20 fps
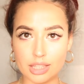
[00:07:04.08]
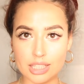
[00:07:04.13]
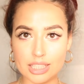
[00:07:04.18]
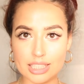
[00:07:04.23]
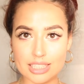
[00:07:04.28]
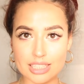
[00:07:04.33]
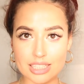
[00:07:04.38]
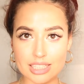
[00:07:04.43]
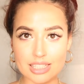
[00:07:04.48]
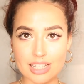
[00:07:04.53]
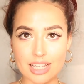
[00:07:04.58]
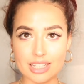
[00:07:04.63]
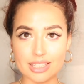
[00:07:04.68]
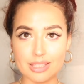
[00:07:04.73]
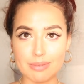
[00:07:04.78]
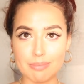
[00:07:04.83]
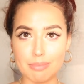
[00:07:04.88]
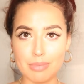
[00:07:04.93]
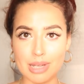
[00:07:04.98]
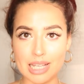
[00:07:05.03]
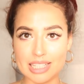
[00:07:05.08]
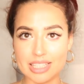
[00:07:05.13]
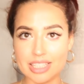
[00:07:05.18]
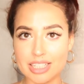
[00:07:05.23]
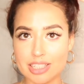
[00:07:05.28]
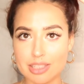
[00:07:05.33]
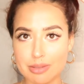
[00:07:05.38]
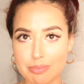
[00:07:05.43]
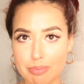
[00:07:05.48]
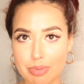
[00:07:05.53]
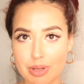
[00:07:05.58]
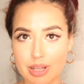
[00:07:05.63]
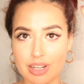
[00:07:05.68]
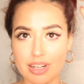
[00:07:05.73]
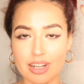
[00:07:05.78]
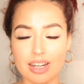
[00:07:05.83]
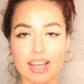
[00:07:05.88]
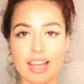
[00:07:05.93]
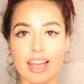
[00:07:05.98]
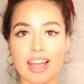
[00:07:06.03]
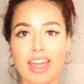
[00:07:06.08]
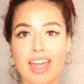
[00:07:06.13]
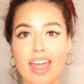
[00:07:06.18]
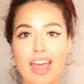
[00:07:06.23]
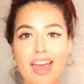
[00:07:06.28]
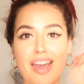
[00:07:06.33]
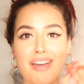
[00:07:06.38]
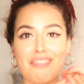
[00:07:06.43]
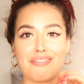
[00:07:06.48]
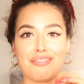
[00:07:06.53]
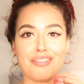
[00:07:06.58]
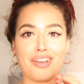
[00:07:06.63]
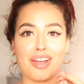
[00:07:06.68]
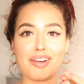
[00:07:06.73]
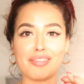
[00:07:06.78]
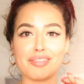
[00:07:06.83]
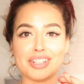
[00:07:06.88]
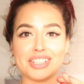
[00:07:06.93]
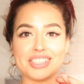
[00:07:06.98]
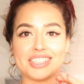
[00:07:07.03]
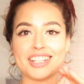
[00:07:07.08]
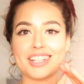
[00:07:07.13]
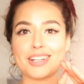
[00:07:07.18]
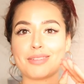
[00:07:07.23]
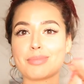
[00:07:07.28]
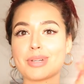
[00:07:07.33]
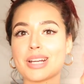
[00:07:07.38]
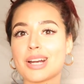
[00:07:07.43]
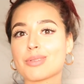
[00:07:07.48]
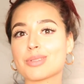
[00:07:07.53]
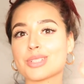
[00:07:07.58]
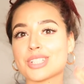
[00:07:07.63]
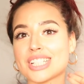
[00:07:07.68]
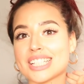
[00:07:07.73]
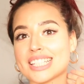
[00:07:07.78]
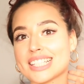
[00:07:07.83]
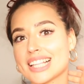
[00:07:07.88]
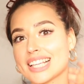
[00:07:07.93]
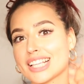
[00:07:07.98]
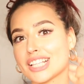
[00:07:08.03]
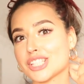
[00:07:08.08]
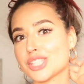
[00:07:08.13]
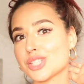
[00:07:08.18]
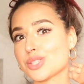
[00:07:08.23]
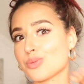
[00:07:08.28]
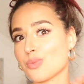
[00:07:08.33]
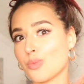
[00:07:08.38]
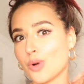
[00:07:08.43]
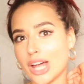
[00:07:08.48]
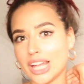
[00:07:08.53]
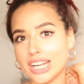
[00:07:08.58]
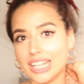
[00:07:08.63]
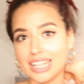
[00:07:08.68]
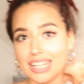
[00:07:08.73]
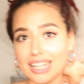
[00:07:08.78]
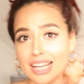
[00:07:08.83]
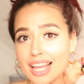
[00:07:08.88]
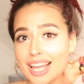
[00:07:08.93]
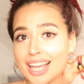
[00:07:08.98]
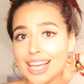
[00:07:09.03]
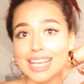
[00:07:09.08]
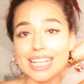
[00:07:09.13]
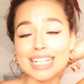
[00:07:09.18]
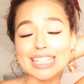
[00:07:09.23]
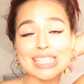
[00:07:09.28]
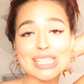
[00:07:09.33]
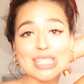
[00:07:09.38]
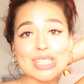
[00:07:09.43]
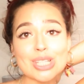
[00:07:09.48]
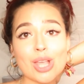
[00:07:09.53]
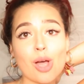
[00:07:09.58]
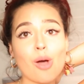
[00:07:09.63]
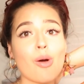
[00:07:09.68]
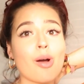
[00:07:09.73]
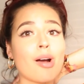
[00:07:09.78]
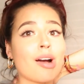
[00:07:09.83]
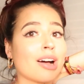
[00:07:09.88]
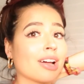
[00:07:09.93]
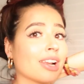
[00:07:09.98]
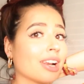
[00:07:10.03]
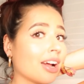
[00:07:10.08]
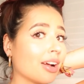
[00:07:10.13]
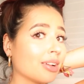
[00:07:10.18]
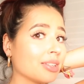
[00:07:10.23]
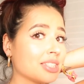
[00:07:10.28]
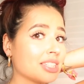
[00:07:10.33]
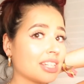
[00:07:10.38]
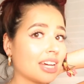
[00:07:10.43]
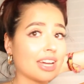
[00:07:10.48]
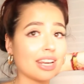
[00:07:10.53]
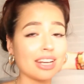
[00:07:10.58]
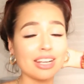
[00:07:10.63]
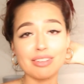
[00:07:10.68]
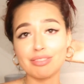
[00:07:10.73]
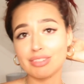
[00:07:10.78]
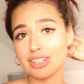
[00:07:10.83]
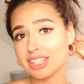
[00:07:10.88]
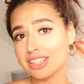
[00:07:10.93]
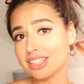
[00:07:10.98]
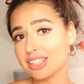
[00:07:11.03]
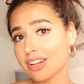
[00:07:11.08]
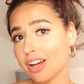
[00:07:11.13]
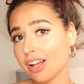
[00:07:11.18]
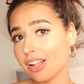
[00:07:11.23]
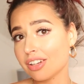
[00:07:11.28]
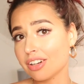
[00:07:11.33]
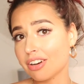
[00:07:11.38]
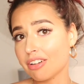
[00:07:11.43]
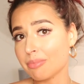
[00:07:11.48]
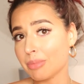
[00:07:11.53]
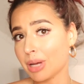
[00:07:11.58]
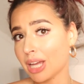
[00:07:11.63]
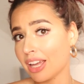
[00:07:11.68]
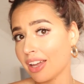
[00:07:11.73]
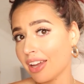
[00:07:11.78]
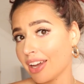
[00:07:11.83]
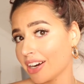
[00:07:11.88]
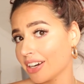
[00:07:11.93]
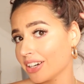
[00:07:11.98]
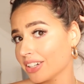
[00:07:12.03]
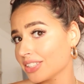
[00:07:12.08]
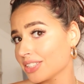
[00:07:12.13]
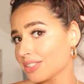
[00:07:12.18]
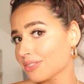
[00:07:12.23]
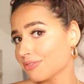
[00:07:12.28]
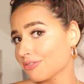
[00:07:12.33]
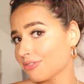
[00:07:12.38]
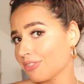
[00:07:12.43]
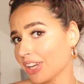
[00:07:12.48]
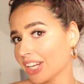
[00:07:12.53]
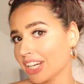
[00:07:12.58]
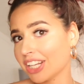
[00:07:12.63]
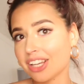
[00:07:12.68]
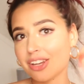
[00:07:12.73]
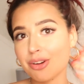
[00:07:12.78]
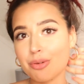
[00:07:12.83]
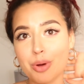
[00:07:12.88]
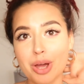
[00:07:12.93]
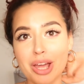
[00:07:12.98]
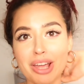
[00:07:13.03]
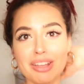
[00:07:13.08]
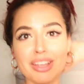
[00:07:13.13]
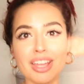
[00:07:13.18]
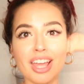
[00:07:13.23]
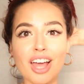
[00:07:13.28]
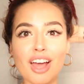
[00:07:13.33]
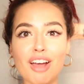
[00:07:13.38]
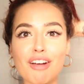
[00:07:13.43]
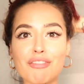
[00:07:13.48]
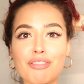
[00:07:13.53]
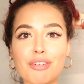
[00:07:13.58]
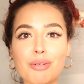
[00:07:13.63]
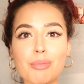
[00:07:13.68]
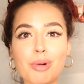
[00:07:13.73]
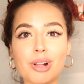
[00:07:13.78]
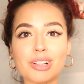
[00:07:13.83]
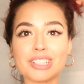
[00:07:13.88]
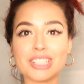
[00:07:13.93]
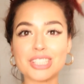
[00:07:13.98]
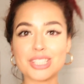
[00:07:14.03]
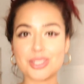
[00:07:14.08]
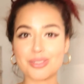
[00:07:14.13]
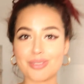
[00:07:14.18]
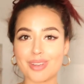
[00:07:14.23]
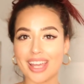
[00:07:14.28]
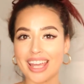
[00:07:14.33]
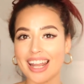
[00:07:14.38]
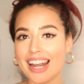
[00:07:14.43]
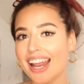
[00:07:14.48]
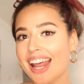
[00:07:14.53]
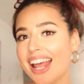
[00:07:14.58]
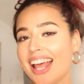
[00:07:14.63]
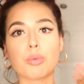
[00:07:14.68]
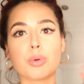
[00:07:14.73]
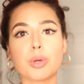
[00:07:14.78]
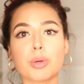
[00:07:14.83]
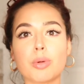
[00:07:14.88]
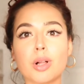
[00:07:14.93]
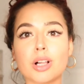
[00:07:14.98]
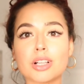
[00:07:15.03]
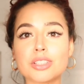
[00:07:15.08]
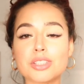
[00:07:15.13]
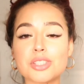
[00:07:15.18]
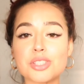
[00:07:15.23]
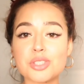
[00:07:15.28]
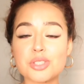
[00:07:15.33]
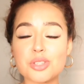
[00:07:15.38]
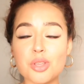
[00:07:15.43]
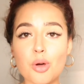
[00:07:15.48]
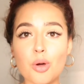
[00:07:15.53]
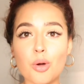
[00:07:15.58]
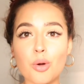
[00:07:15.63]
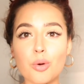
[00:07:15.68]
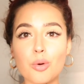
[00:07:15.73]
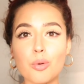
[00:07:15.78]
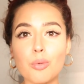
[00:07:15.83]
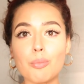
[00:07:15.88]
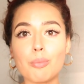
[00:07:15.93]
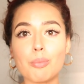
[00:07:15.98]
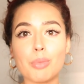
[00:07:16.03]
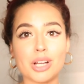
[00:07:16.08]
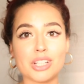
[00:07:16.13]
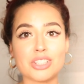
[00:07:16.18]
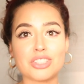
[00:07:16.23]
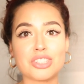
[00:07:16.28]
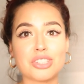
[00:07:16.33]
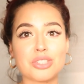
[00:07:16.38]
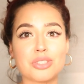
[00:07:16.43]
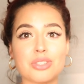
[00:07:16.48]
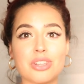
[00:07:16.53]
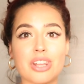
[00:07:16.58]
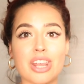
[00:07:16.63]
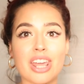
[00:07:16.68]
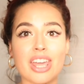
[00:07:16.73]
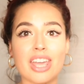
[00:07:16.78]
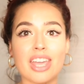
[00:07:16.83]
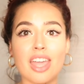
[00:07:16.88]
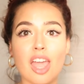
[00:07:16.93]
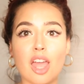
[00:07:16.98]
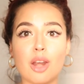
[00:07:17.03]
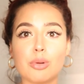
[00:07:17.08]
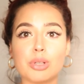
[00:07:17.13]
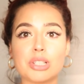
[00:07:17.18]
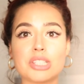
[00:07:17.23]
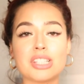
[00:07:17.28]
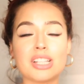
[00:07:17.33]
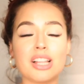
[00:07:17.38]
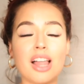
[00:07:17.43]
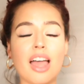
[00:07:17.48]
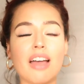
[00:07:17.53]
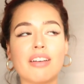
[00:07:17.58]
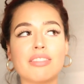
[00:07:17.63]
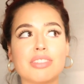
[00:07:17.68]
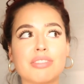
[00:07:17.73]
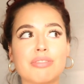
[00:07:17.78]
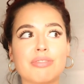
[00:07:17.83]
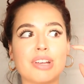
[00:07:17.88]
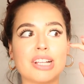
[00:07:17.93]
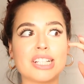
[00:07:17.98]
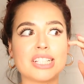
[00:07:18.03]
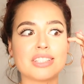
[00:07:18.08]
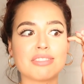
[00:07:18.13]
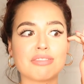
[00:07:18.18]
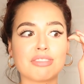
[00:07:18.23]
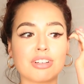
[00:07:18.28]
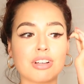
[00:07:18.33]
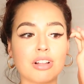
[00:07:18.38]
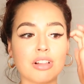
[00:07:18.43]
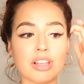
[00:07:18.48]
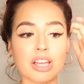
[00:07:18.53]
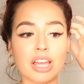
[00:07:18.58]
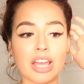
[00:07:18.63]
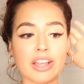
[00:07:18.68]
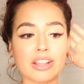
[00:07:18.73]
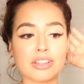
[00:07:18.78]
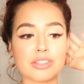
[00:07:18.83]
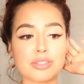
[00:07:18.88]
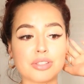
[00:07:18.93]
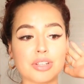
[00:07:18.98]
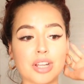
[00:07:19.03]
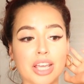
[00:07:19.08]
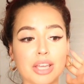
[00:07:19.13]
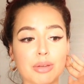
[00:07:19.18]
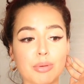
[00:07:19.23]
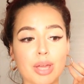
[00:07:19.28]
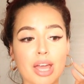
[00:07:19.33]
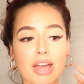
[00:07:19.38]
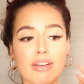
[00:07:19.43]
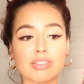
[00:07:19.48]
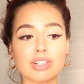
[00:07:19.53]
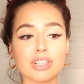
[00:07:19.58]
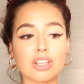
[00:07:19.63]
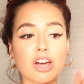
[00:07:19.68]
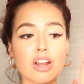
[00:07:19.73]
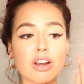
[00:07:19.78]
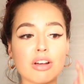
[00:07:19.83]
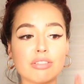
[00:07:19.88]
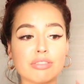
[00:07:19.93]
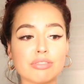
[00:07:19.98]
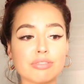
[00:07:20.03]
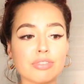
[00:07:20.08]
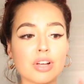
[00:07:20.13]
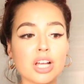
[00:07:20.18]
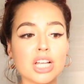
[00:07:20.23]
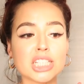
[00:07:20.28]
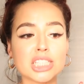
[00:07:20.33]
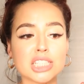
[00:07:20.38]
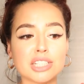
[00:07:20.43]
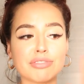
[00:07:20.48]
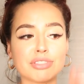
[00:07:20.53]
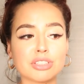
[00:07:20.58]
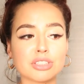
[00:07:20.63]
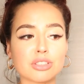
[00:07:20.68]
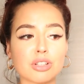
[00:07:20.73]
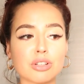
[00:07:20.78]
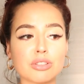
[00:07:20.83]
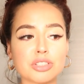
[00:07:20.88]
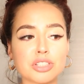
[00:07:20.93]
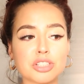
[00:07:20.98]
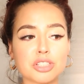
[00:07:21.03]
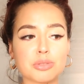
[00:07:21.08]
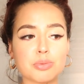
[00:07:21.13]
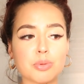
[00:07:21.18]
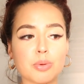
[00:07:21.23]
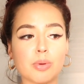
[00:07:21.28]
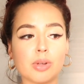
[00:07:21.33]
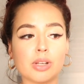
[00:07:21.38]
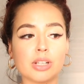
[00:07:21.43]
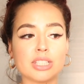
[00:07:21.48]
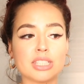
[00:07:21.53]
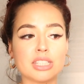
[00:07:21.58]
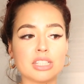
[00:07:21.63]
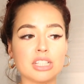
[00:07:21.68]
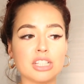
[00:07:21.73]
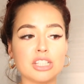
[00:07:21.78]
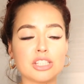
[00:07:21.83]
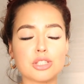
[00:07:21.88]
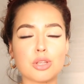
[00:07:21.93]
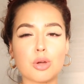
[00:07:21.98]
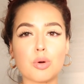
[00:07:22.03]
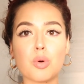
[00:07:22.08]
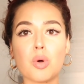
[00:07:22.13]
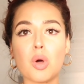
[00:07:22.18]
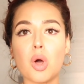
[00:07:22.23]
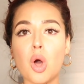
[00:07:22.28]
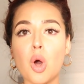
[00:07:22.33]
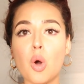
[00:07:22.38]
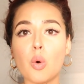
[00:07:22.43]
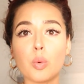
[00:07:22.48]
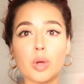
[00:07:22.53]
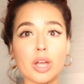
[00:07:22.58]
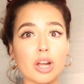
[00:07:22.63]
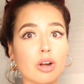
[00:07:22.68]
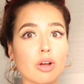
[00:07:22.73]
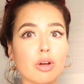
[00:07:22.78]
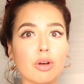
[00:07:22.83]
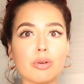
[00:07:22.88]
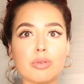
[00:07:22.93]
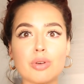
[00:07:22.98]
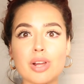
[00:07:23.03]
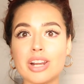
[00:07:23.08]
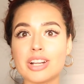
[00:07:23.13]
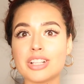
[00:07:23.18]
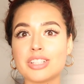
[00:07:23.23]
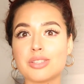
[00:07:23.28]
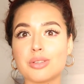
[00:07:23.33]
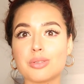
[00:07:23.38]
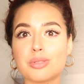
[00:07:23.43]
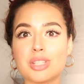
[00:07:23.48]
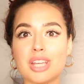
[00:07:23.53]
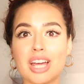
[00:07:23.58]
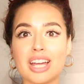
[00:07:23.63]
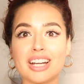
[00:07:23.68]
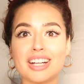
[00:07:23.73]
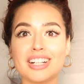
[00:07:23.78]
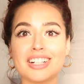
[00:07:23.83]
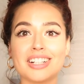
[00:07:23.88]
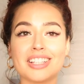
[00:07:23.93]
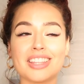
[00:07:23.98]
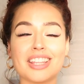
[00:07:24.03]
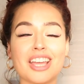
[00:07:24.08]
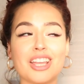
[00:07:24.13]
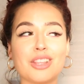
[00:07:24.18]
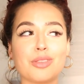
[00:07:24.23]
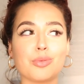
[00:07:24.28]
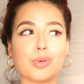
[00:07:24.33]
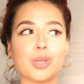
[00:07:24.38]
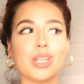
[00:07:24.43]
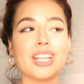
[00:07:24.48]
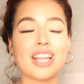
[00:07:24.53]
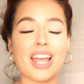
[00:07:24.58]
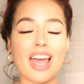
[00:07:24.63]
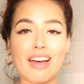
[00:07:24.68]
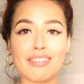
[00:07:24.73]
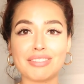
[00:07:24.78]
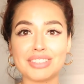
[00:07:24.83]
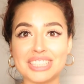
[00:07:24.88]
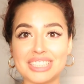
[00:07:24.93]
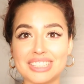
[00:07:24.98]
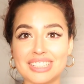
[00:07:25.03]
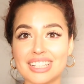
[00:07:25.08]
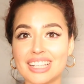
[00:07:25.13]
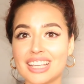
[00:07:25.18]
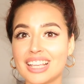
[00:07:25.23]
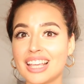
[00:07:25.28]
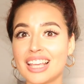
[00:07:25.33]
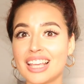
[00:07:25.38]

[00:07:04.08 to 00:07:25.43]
This is like the messiest bun I have ever done, but I was just like sweating. It's so hot outside, even the color of my hair is fading away from all the sweat. We walked so much today, and we still have the festival, and today we have a lot of different concerts we want to see, so we are already so tired, and we haven't